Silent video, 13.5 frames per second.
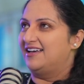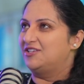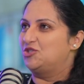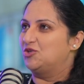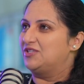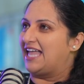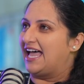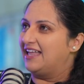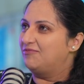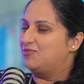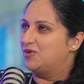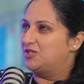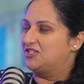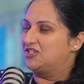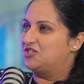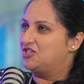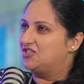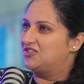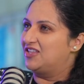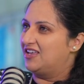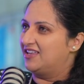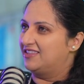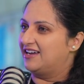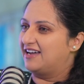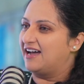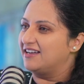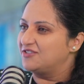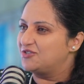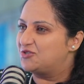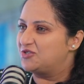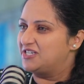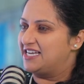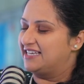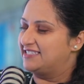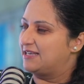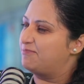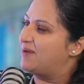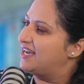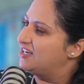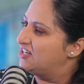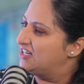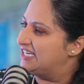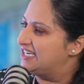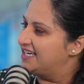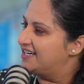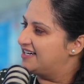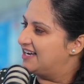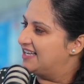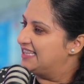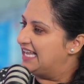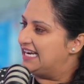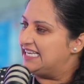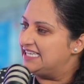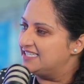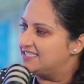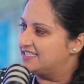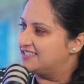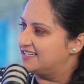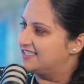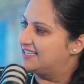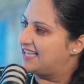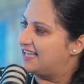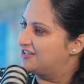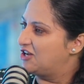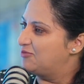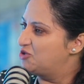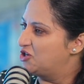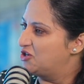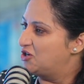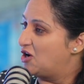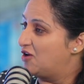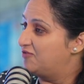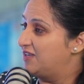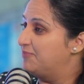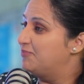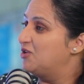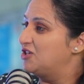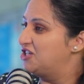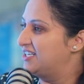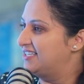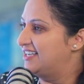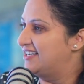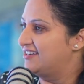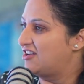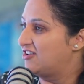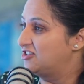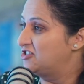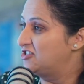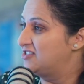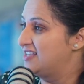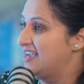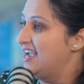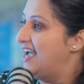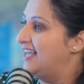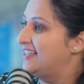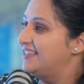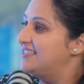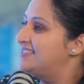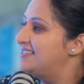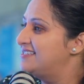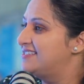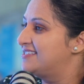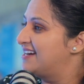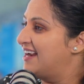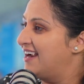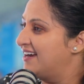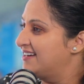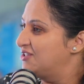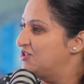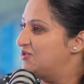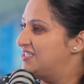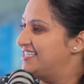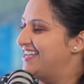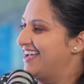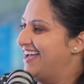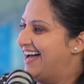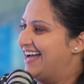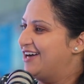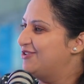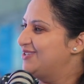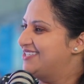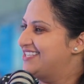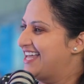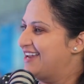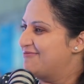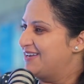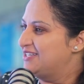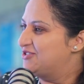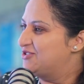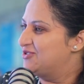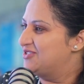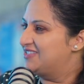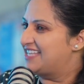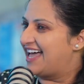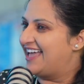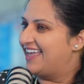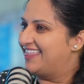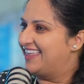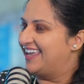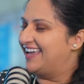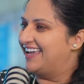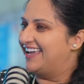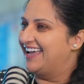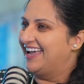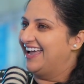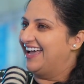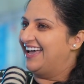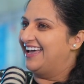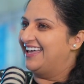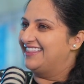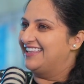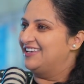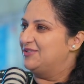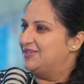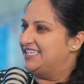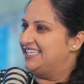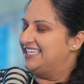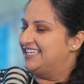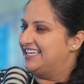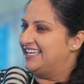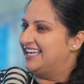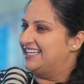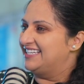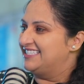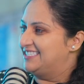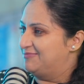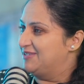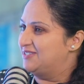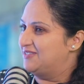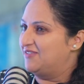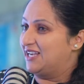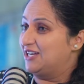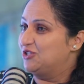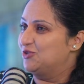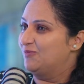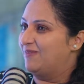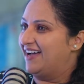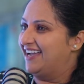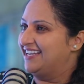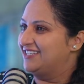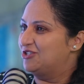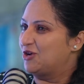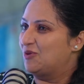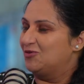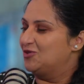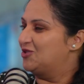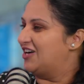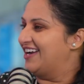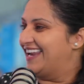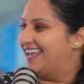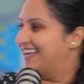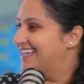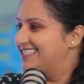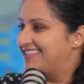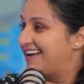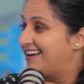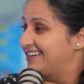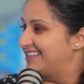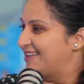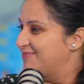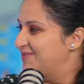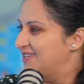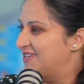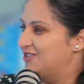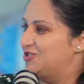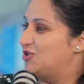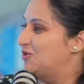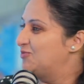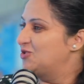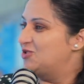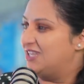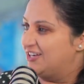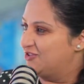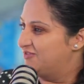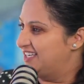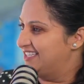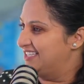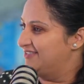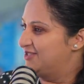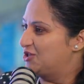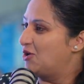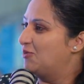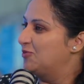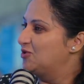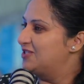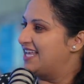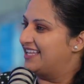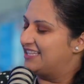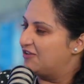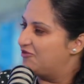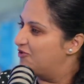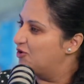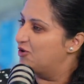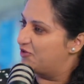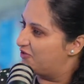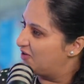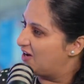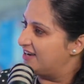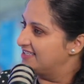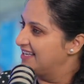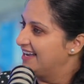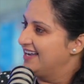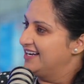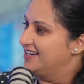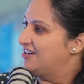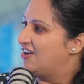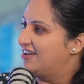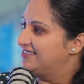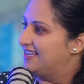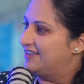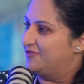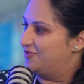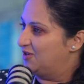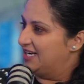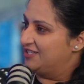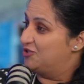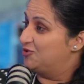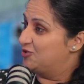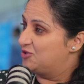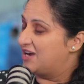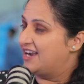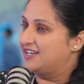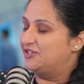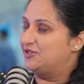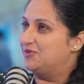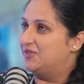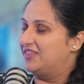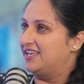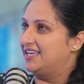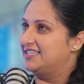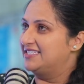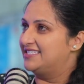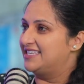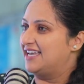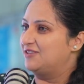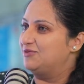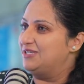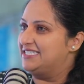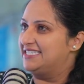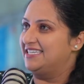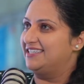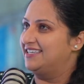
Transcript: So that positions the country as a pioneer and the leader in the adoption of emerging technologies. And this is rare to see. I always tell my students, I think the UAE and specifically Dubai is almost run like a startup. You know, it's almost innovative. It's almost at the forefront, not afraid to try new things. And we see